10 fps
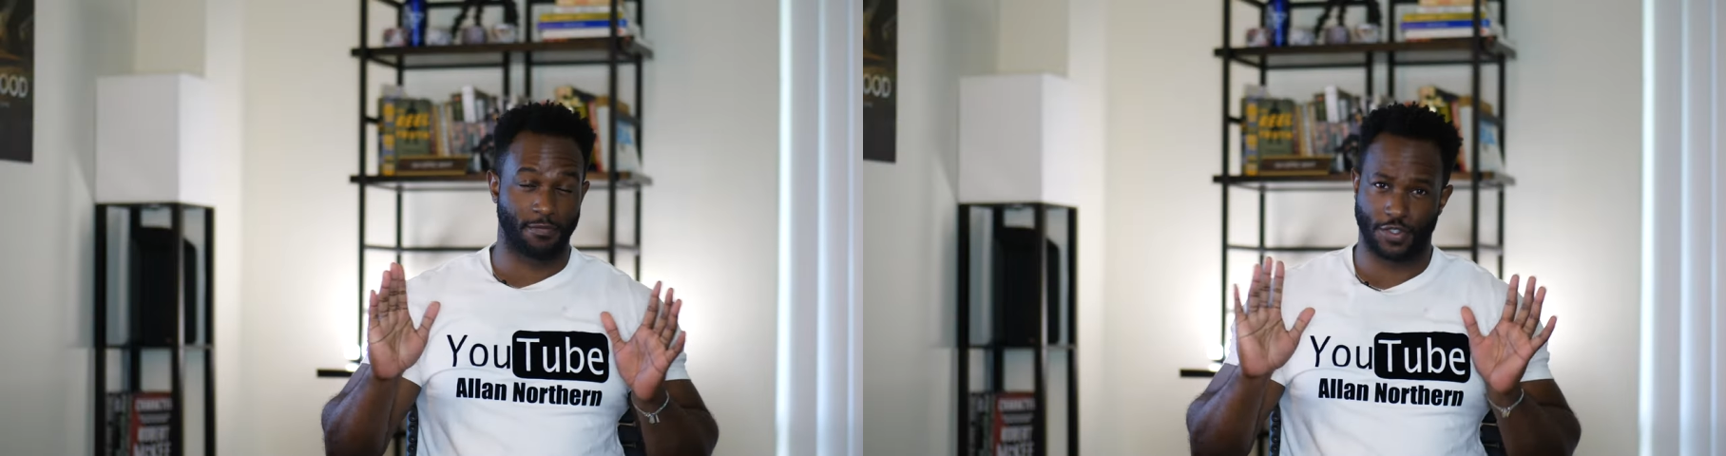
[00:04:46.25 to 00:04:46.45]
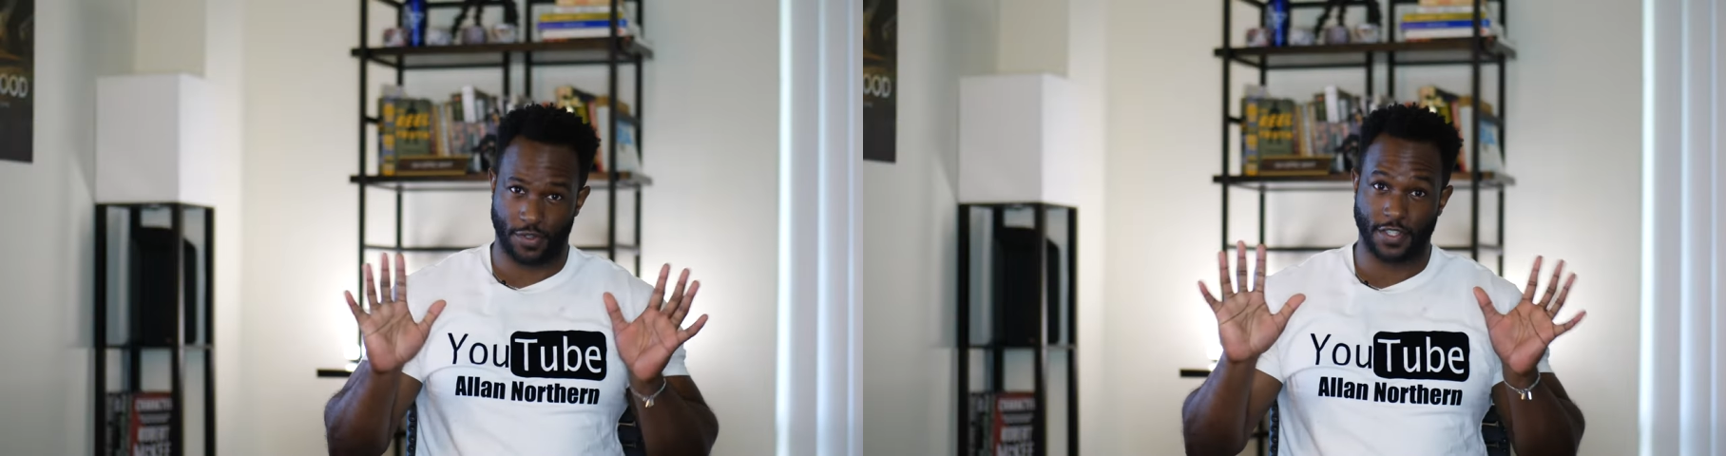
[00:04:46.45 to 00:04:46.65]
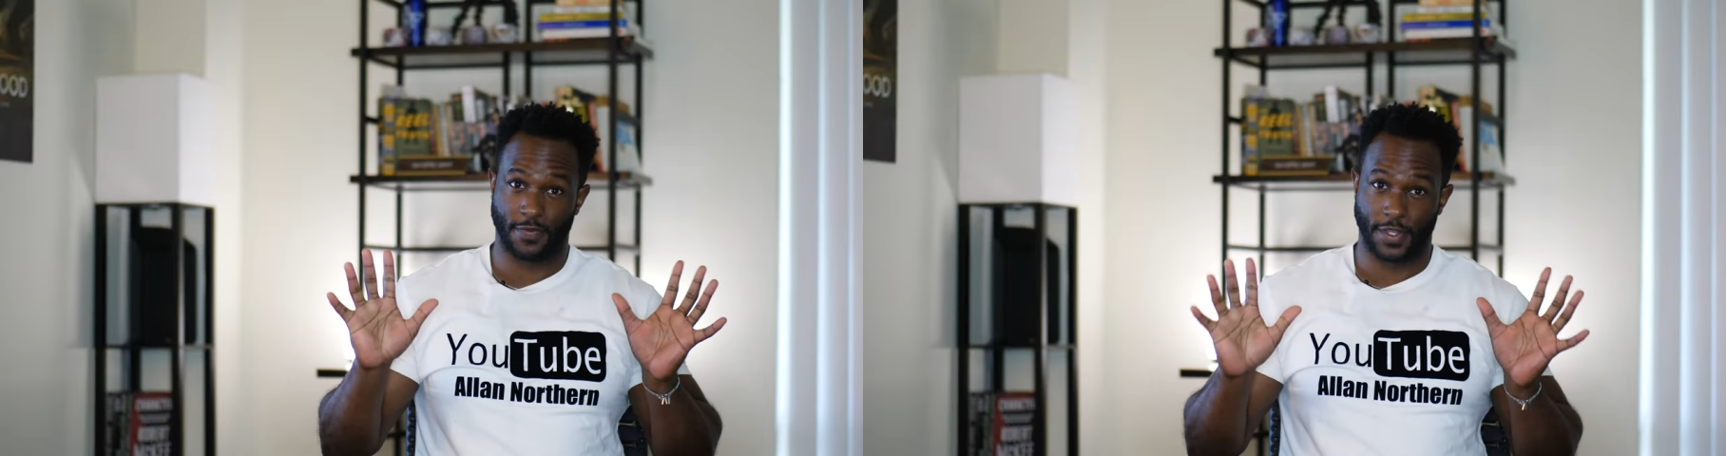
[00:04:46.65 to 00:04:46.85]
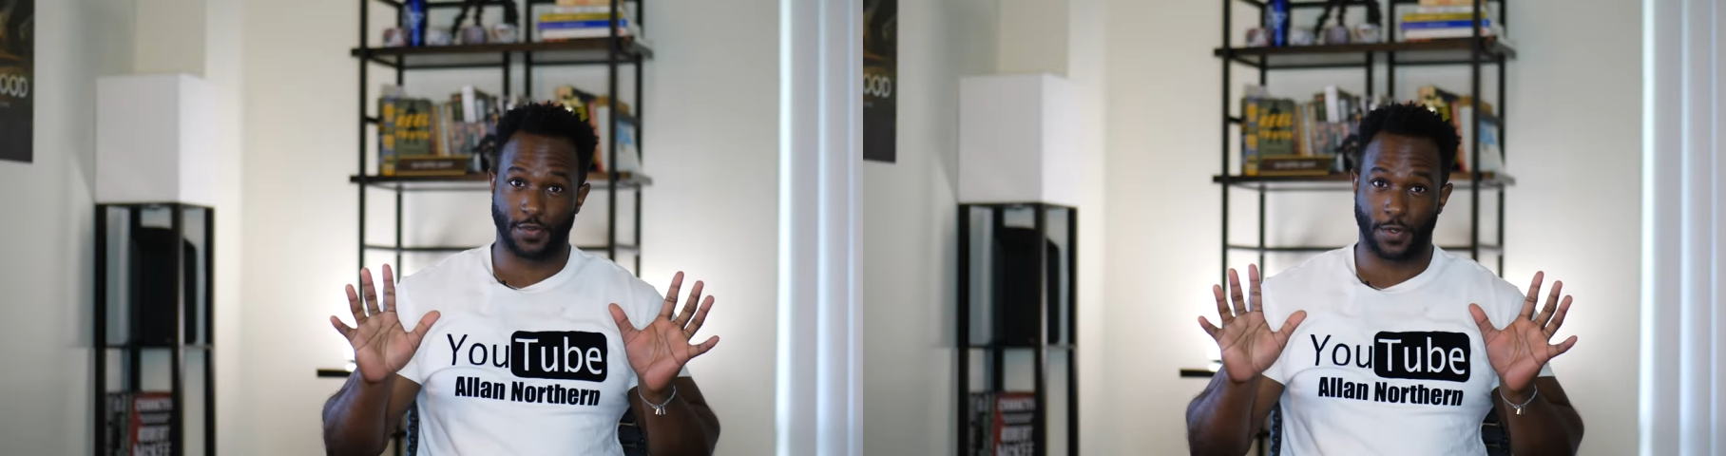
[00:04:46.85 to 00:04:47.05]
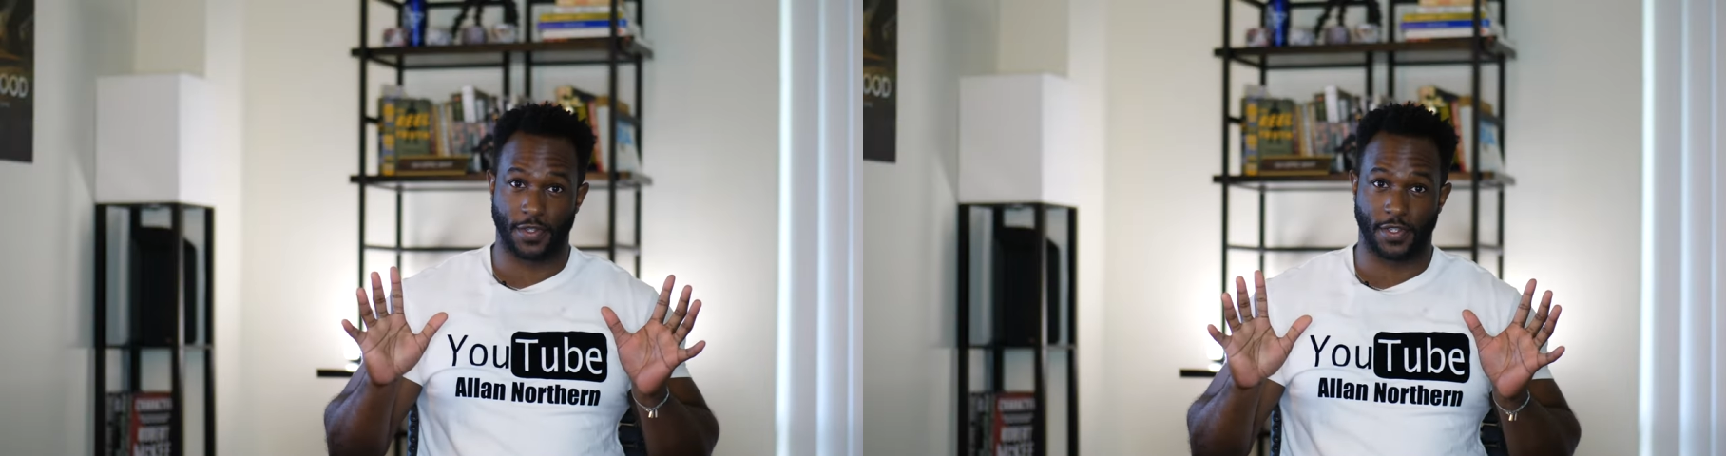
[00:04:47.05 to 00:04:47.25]
But trust me, it's
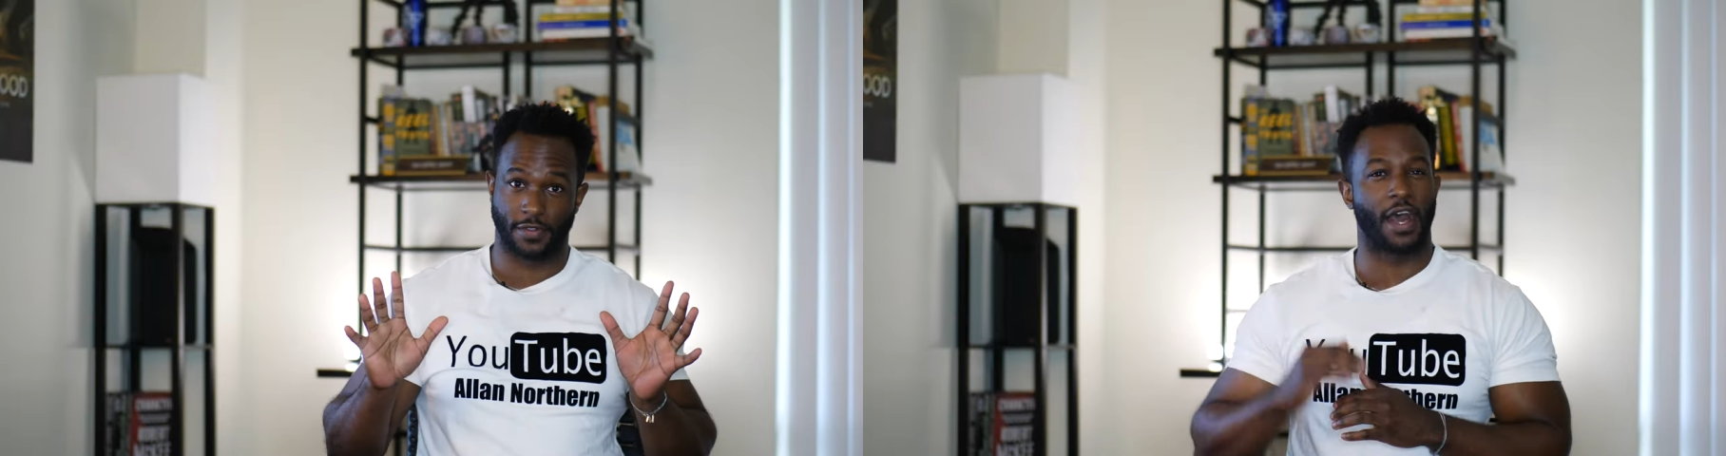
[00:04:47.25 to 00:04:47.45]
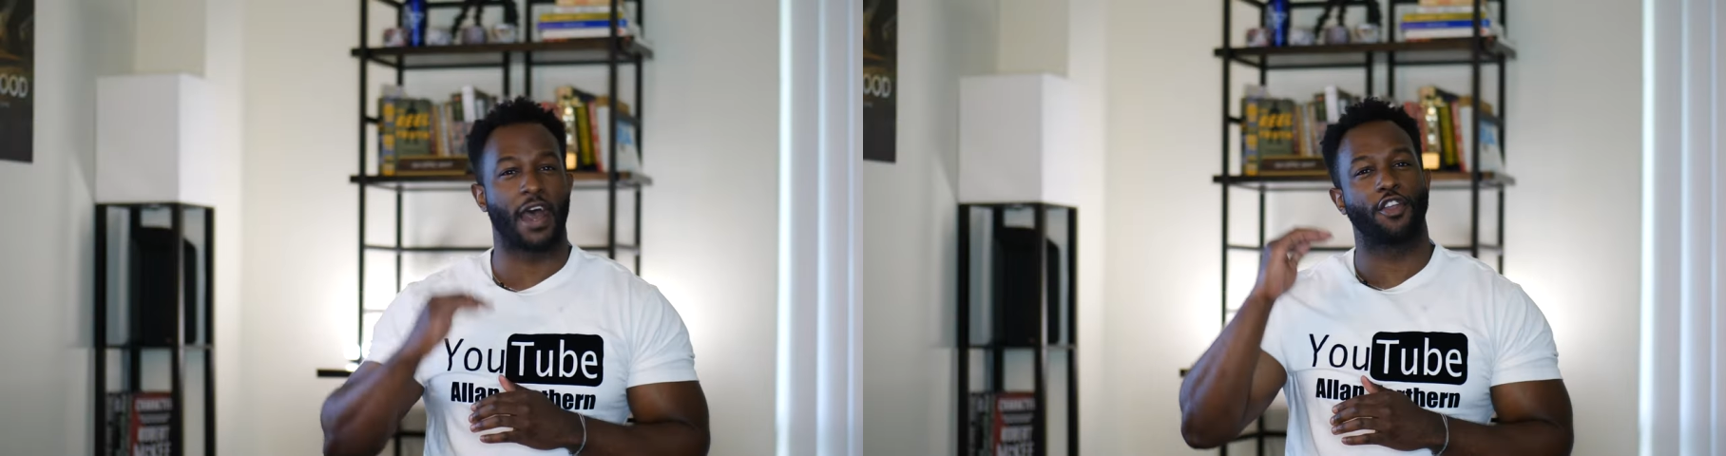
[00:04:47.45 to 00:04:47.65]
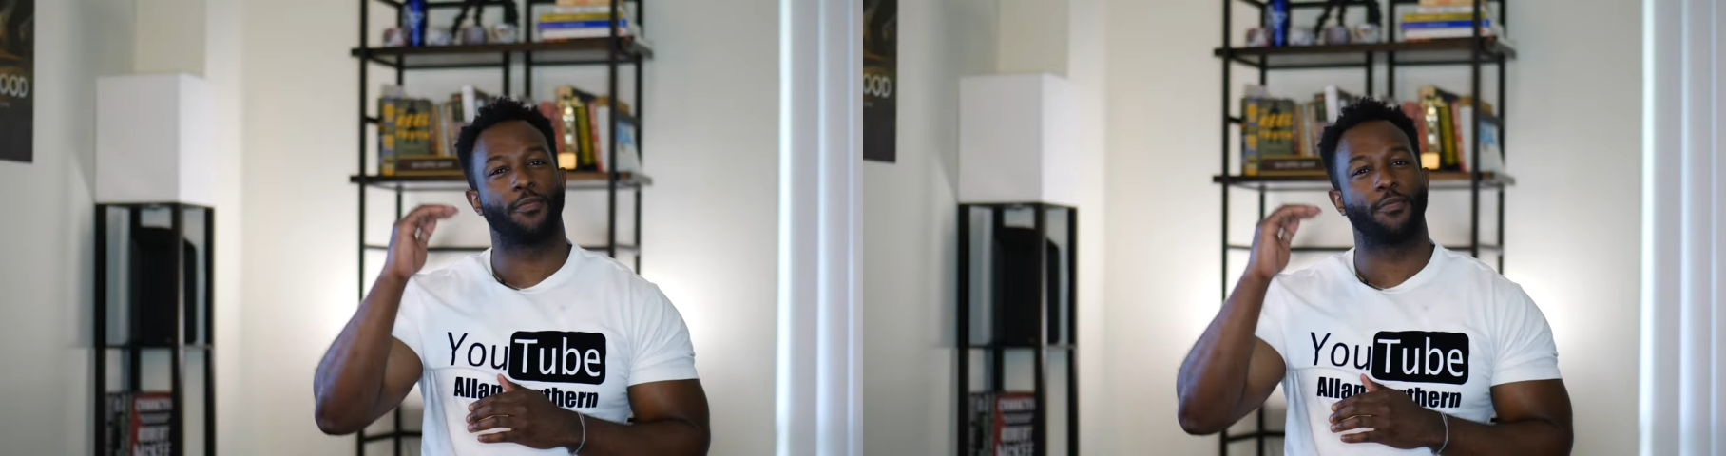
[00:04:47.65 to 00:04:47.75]
worth it. A higher